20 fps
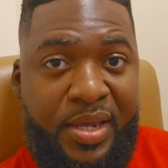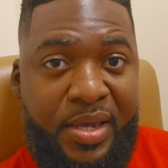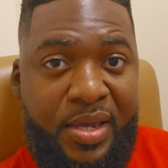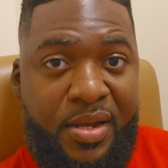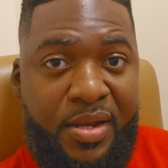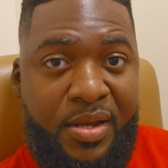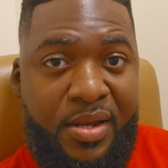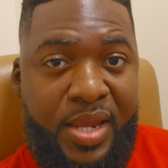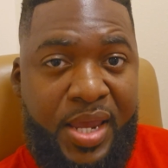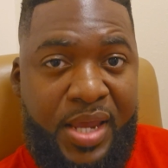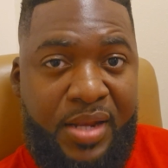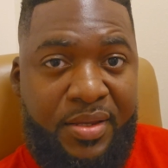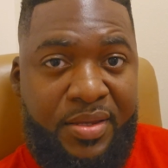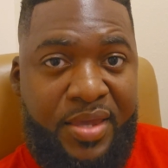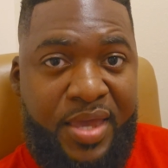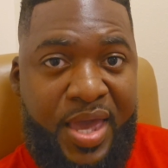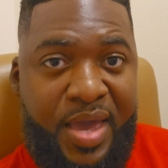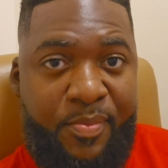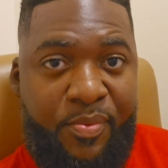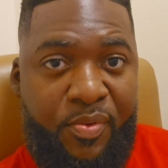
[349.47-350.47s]
a net
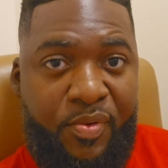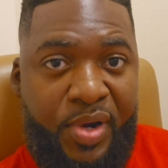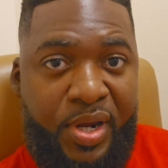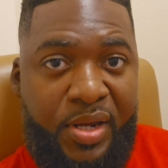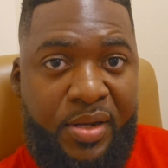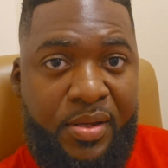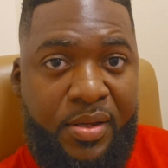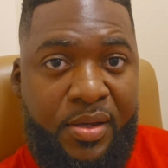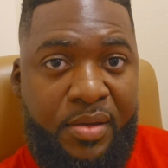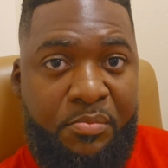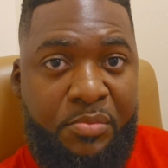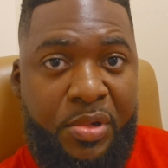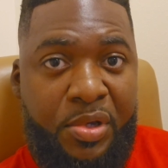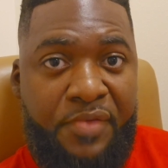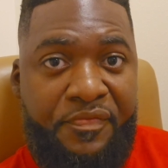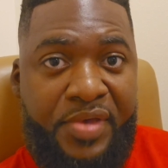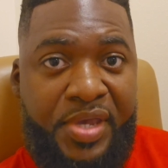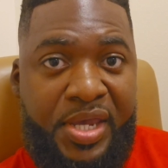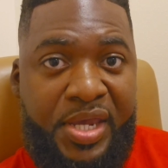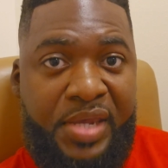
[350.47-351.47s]
cap rate
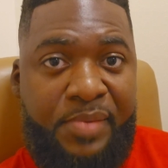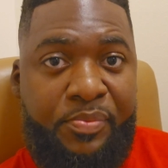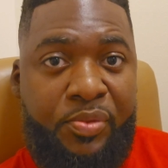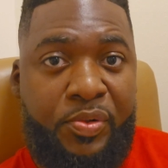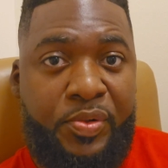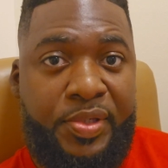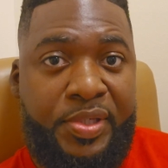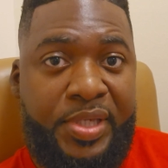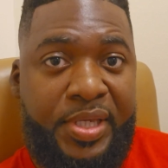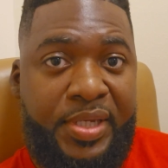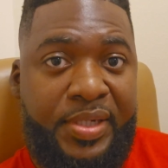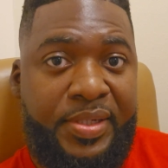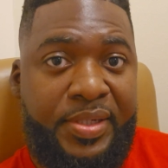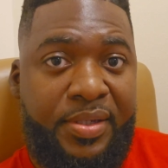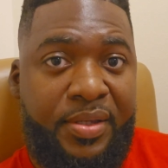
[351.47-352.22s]
above 8%